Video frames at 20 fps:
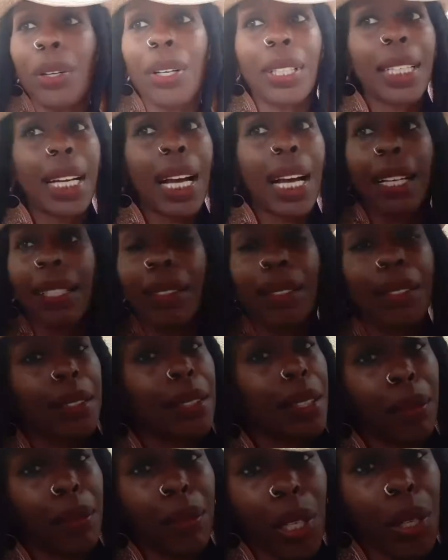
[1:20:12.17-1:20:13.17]
kinds of
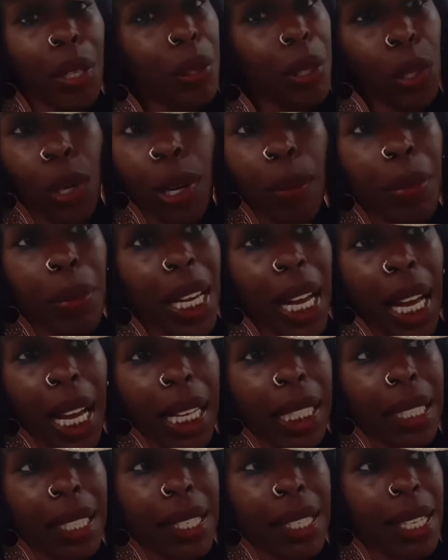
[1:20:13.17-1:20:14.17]
stuff going on
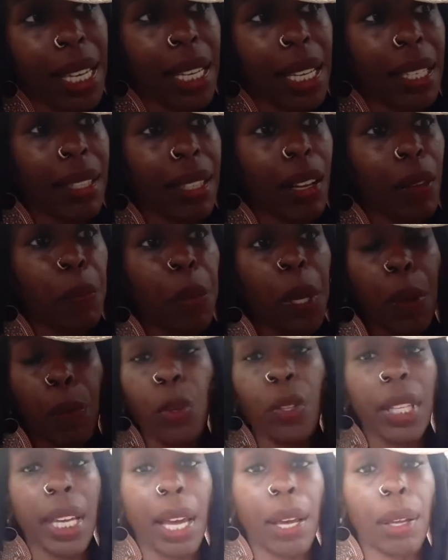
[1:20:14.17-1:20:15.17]
behind the scenes of
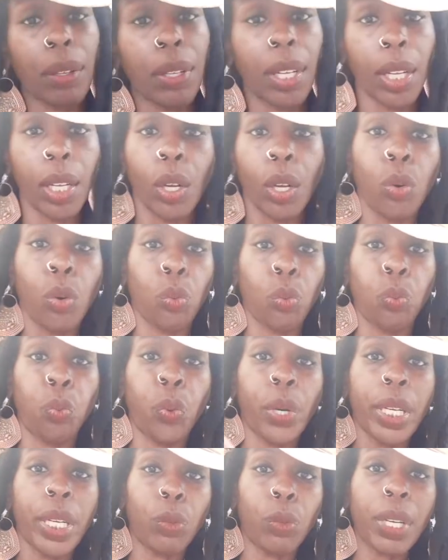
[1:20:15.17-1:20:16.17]
people that
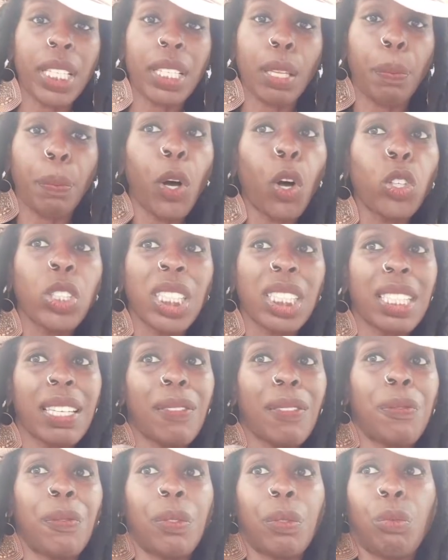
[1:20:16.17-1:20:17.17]
we supposedly
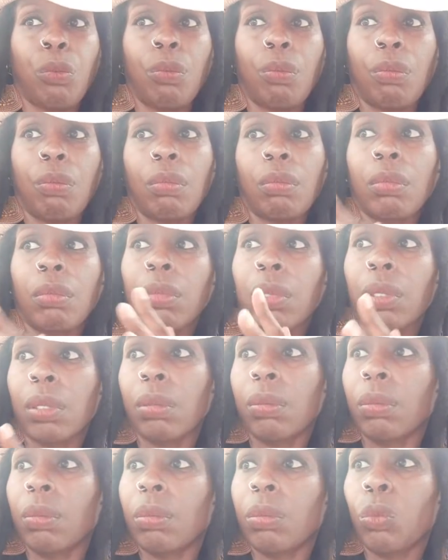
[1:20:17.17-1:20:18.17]

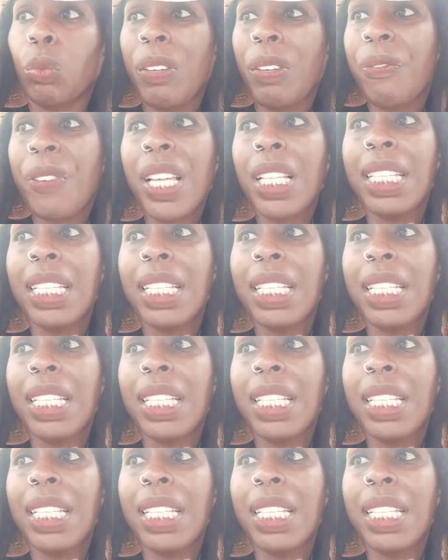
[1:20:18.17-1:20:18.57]
we feel